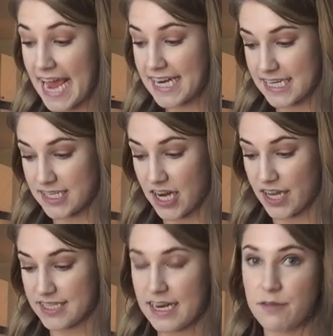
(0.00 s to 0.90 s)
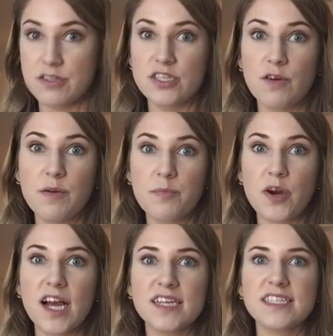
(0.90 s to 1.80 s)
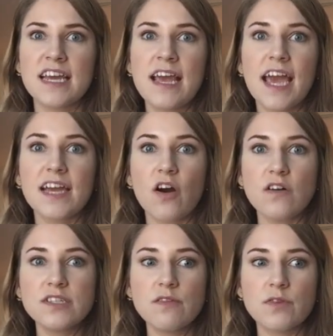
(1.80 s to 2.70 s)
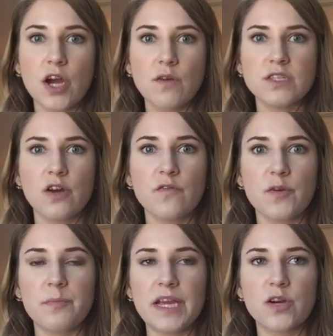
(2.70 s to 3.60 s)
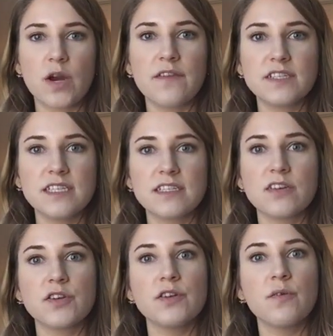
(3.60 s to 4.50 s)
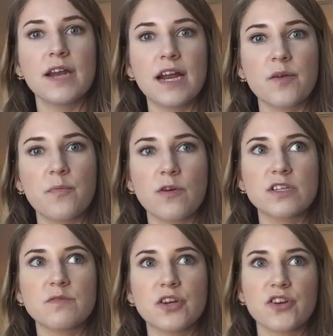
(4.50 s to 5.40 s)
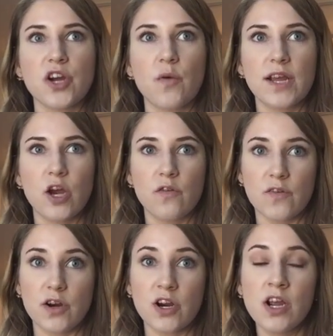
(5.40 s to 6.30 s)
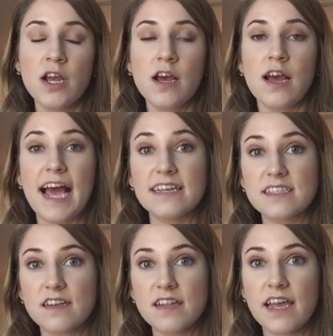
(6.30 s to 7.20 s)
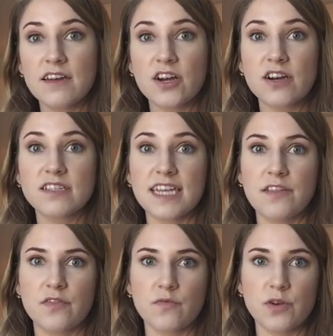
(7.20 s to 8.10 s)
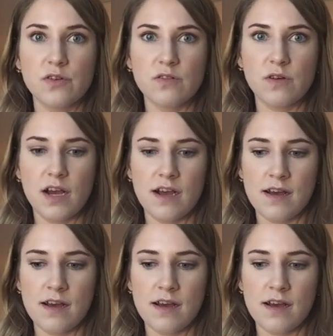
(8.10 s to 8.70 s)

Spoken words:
And it does. And I was so impressed. It also goes over big crevices. So, you know, in airports, when you're going over escalators and through